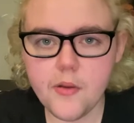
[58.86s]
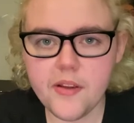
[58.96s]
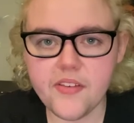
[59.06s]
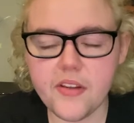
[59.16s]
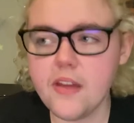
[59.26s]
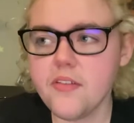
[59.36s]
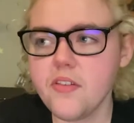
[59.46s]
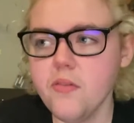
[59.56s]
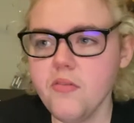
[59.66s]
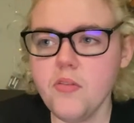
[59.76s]
listen, as
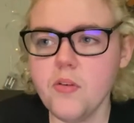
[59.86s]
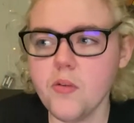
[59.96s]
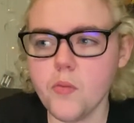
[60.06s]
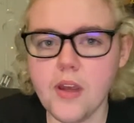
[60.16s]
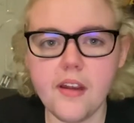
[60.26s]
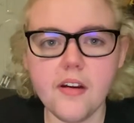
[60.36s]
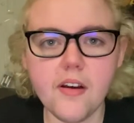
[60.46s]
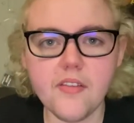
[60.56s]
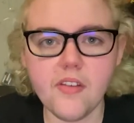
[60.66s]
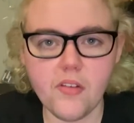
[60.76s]
soon as you get
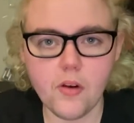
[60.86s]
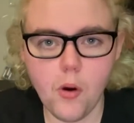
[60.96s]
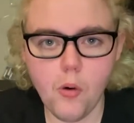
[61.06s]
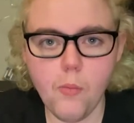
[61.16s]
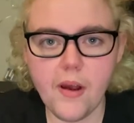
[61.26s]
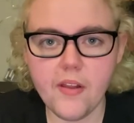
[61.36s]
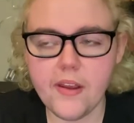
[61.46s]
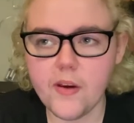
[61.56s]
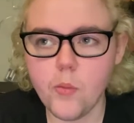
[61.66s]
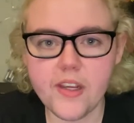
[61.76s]
recognized as a cult by,
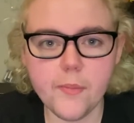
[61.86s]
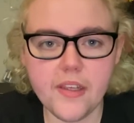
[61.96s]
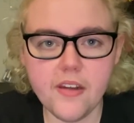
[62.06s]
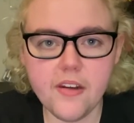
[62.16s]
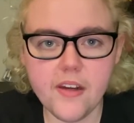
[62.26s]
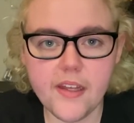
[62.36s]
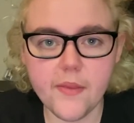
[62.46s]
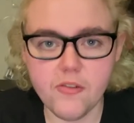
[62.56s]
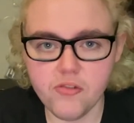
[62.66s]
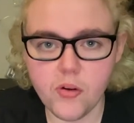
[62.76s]
like, Wikipedia
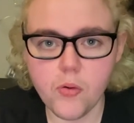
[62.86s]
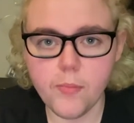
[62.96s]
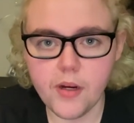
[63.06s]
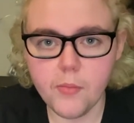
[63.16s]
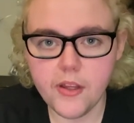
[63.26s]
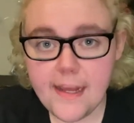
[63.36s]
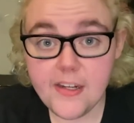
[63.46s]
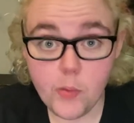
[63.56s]
and the general public, and you